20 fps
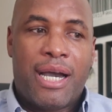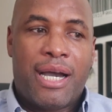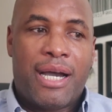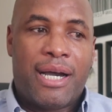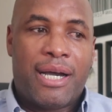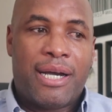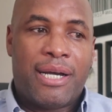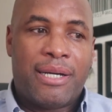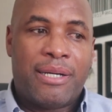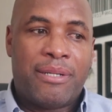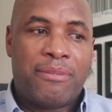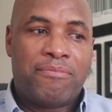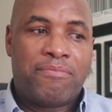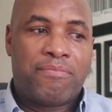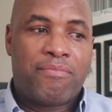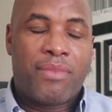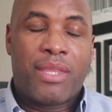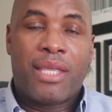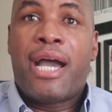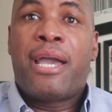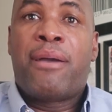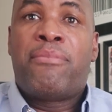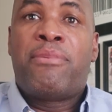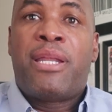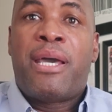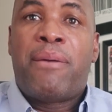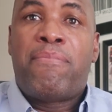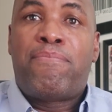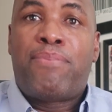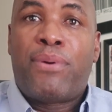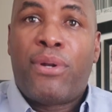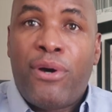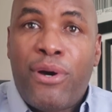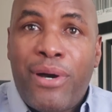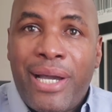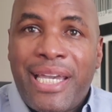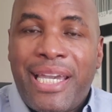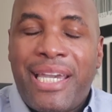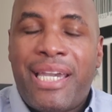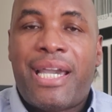I am an
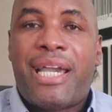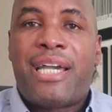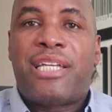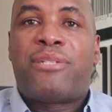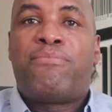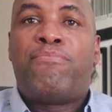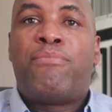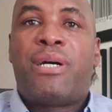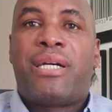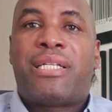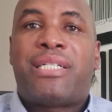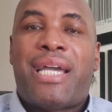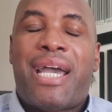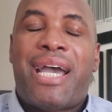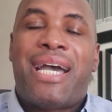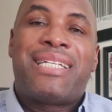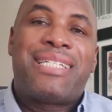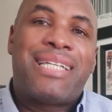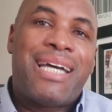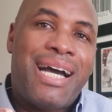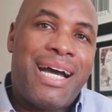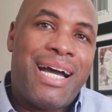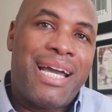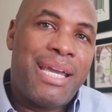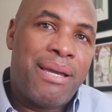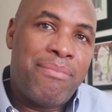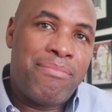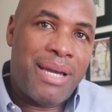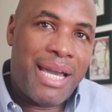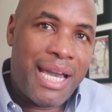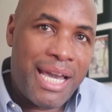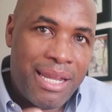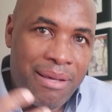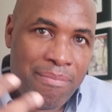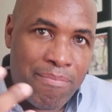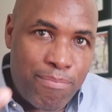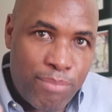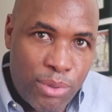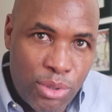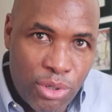employee as much as I am an
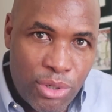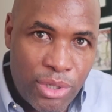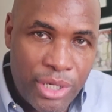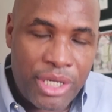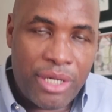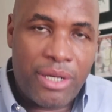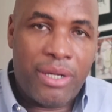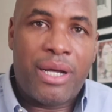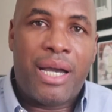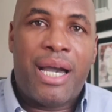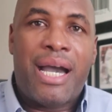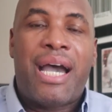employer.